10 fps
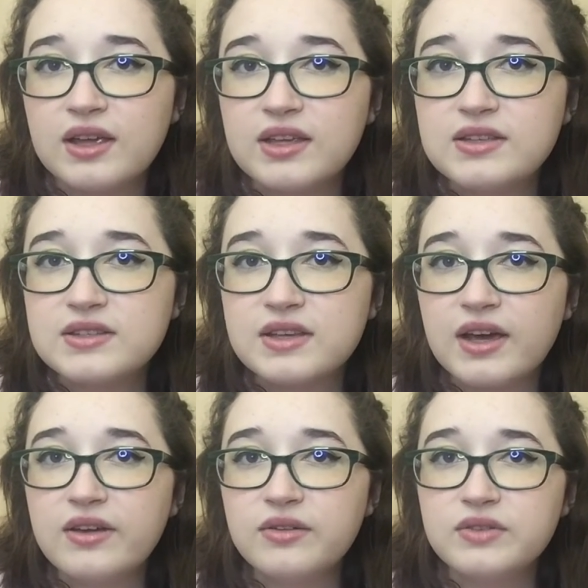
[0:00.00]
He's
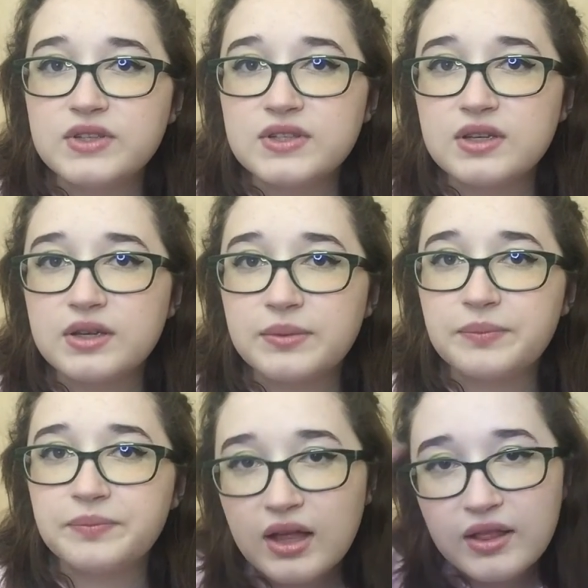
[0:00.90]
kind of just like
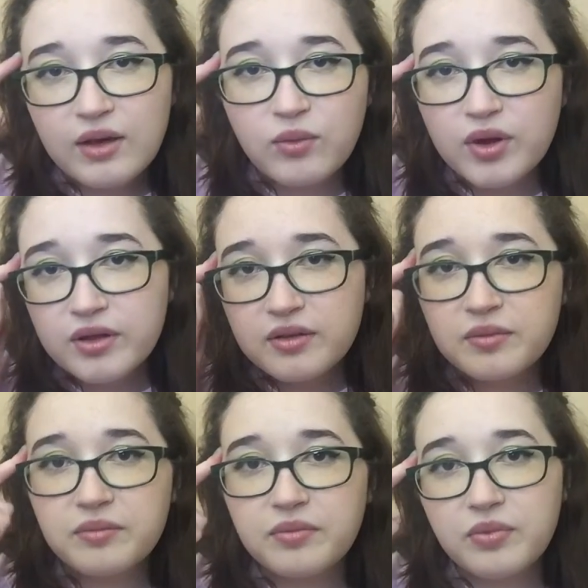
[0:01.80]
that
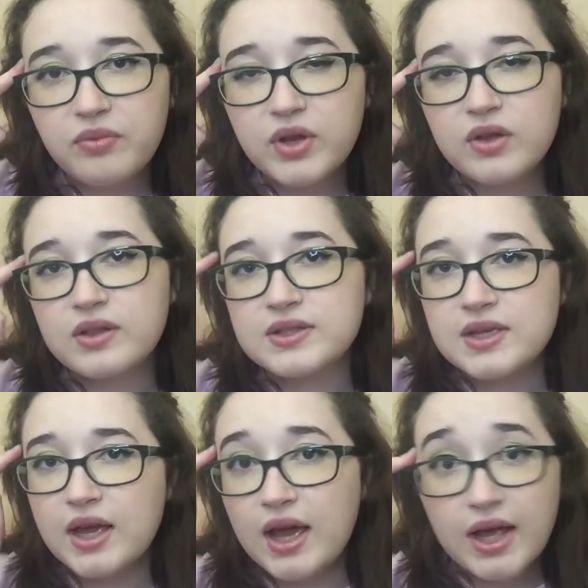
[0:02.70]
one video that's
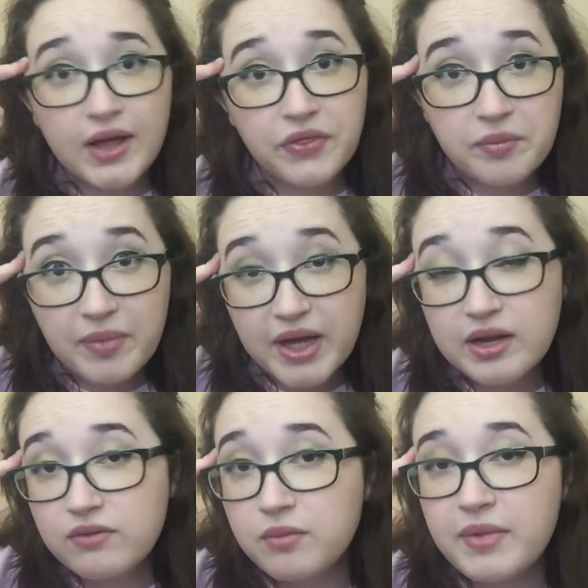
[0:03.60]
like, I got the
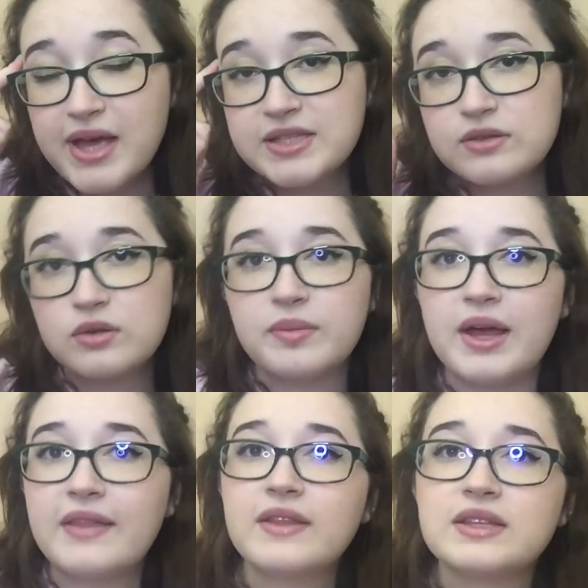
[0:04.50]
mind of a
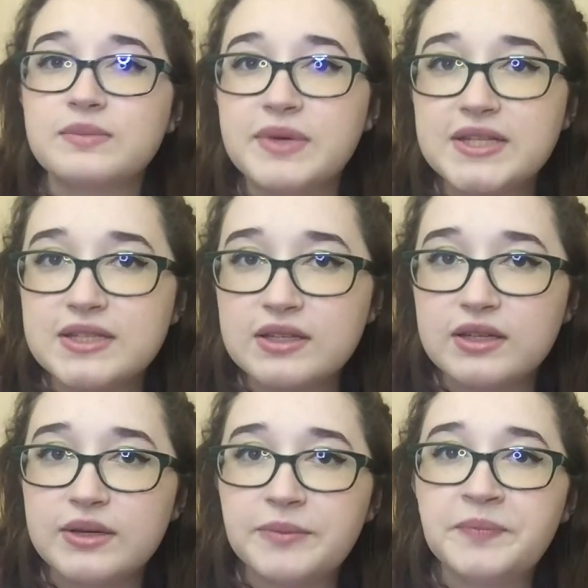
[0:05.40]
mastermind. That's
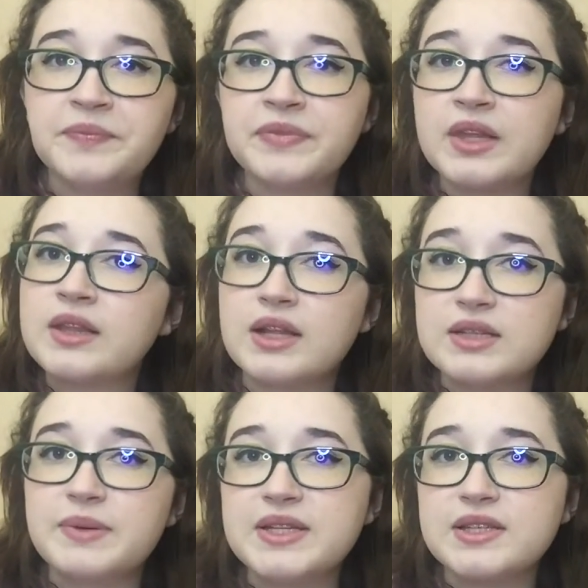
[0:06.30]
basically
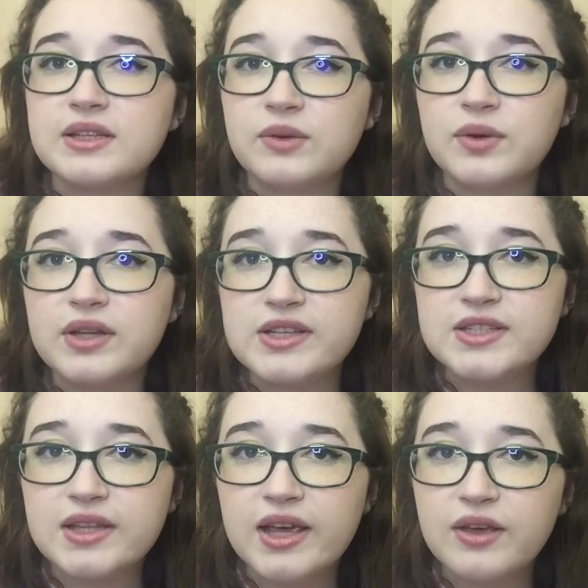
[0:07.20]
what
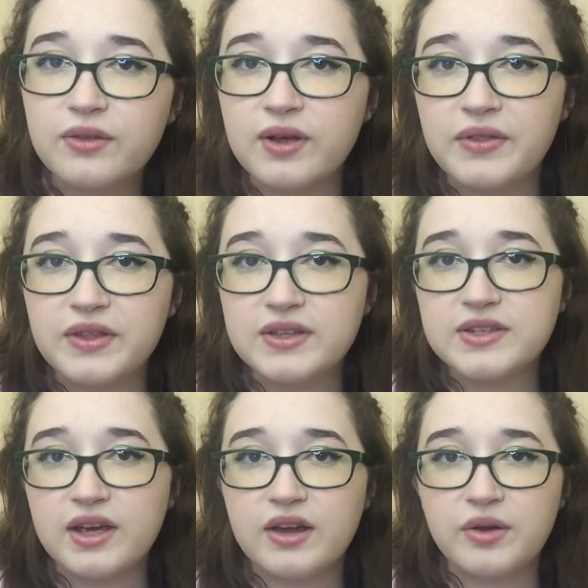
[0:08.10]
he's like throughout the
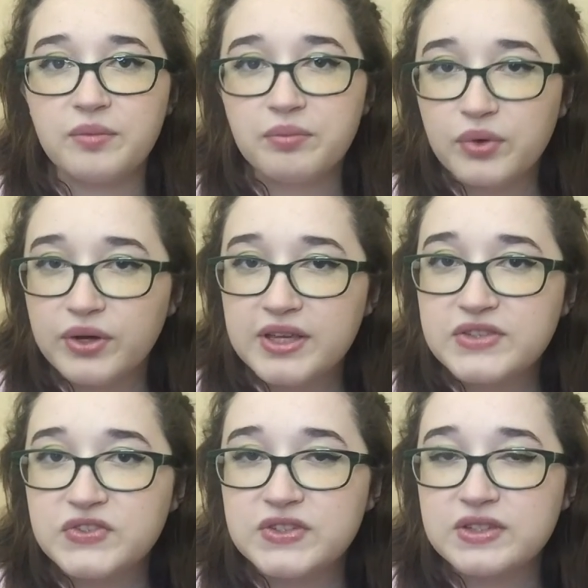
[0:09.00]
entire book.
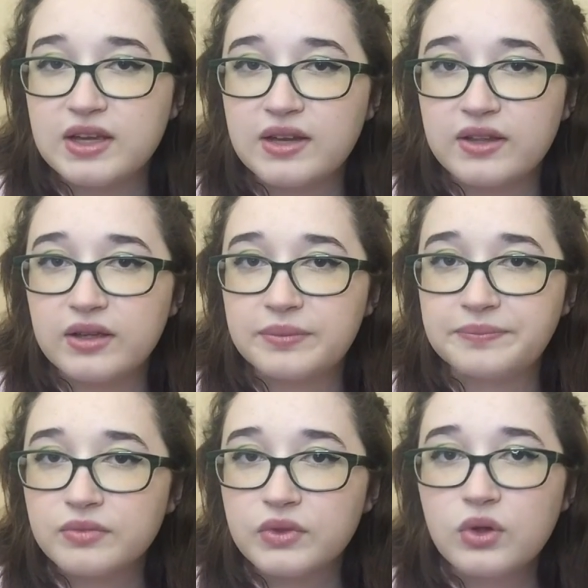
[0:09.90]
He's just kind of like,
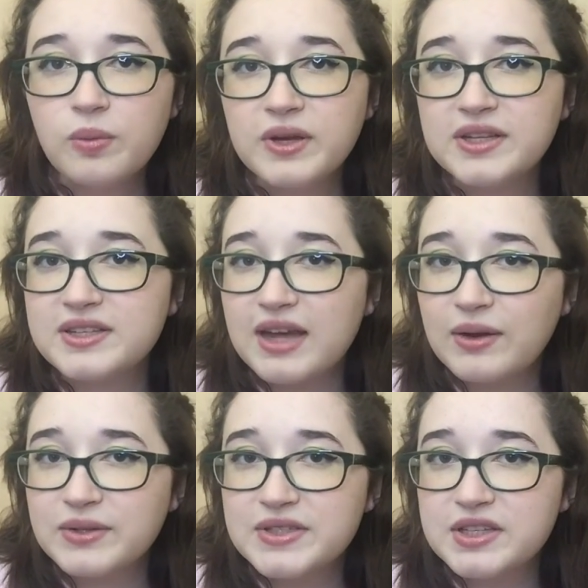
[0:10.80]
nobody
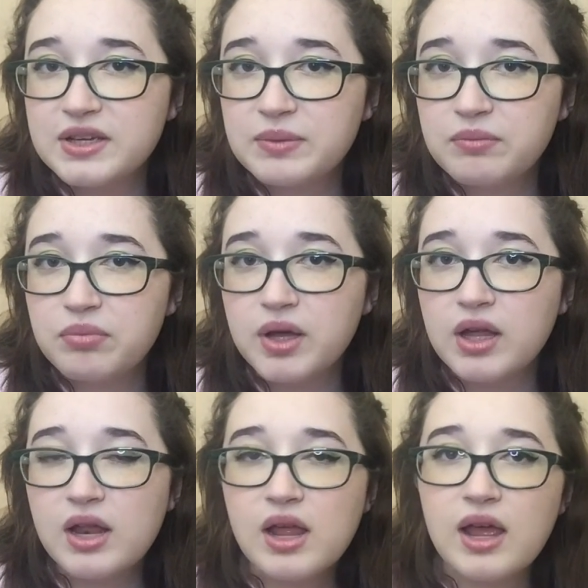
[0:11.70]
doubts him,
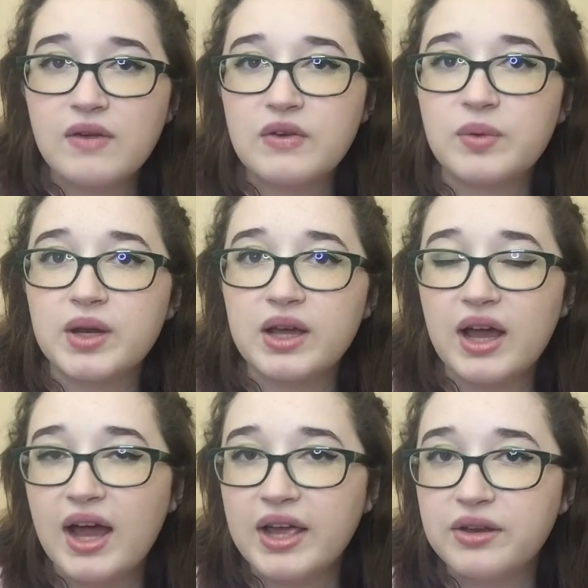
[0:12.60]
but everyone
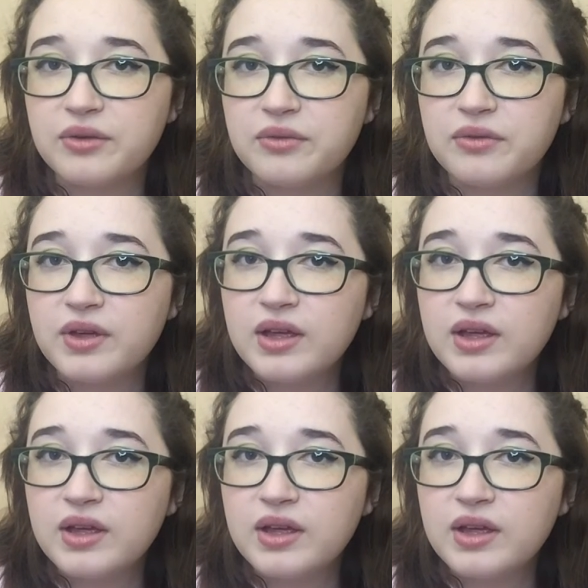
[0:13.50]
kind of